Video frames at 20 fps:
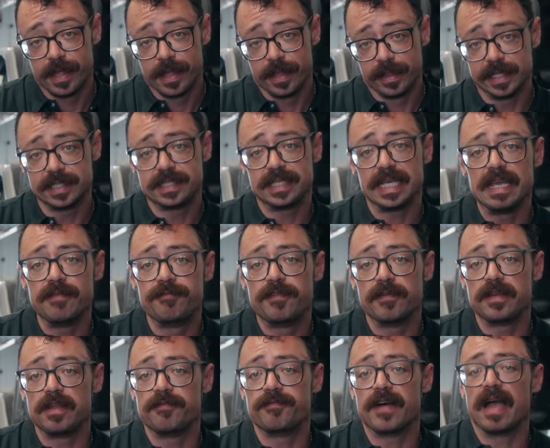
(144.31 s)
This
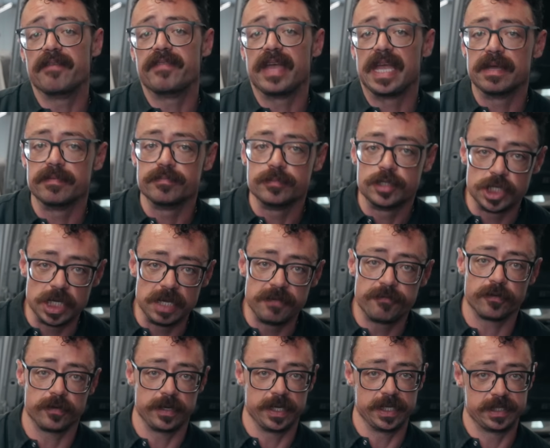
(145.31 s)
E55 AMG,
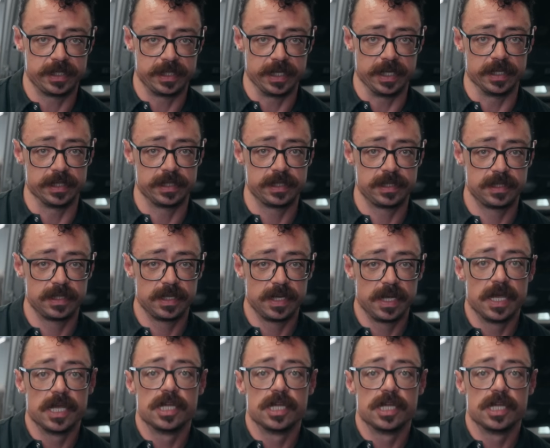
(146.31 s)
for instance,